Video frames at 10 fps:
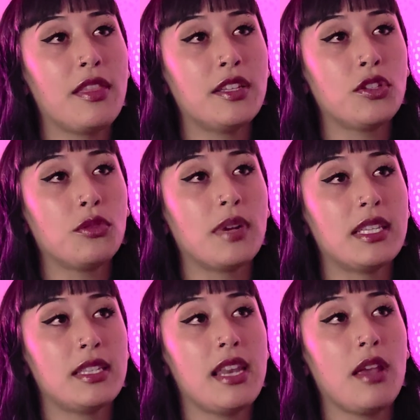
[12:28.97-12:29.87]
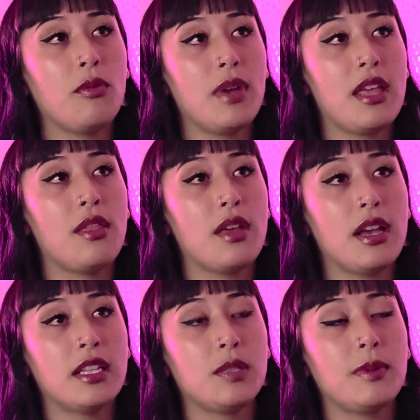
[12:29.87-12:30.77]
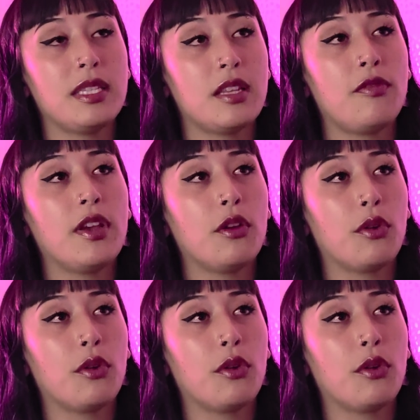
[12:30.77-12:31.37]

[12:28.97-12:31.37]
this will resonate with a specific